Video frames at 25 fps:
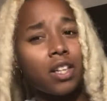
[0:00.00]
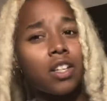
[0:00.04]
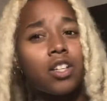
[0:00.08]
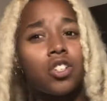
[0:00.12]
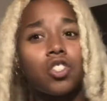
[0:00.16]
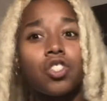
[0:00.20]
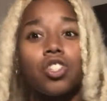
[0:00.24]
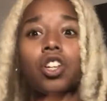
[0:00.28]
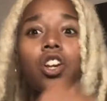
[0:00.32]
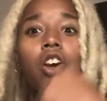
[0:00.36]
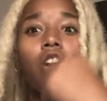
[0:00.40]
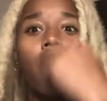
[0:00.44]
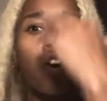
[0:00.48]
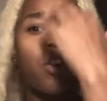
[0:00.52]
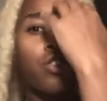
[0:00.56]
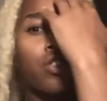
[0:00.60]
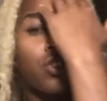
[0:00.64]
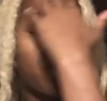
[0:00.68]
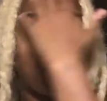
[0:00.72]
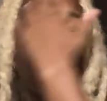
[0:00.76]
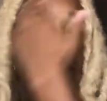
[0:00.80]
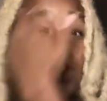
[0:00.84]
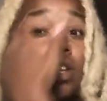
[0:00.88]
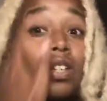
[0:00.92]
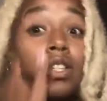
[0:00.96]
And she also
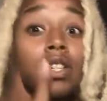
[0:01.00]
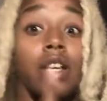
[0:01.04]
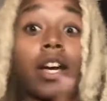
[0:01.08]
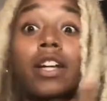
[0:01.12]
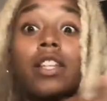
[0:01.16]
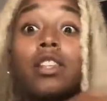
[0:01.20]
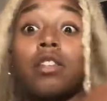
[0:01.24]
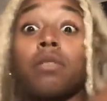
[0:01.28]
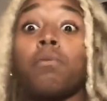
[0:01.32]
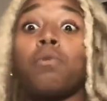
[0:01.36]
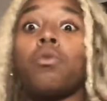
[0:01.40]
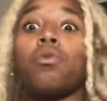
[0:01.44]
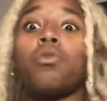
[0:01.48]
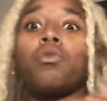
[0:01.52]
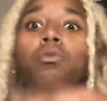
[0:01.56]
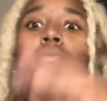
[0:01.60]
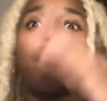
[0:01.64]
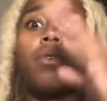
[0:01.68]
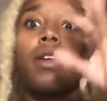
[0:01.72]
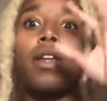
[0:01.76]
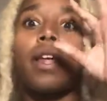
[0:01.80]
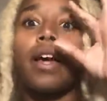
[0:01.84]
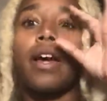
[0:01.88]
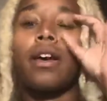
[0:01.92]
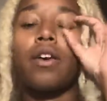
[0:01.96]
looks like the moon,
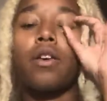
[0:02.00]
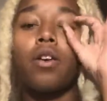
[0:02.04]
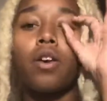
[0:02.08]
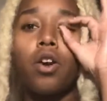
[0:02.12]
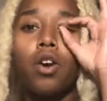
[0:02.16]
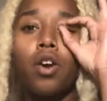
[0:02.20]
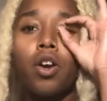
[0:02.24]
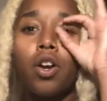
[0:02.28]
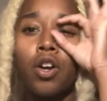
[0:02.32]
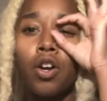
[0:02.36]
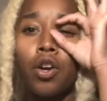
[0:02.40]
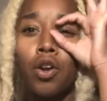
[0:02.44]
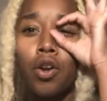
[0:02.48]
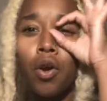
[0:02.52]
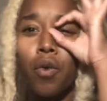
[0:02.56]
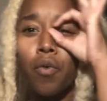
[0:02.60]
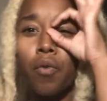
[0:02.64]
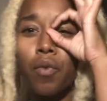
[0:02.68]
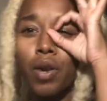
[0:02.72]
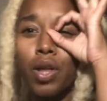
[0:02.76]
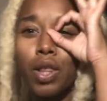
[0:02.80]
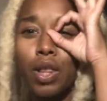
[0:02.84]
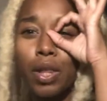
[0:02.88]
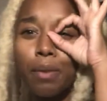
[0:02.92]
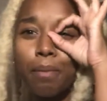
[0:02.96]
like
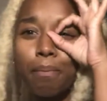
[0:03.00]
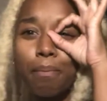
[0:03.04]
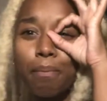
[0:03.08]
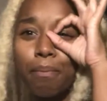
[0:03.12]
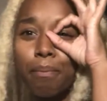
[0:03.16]
really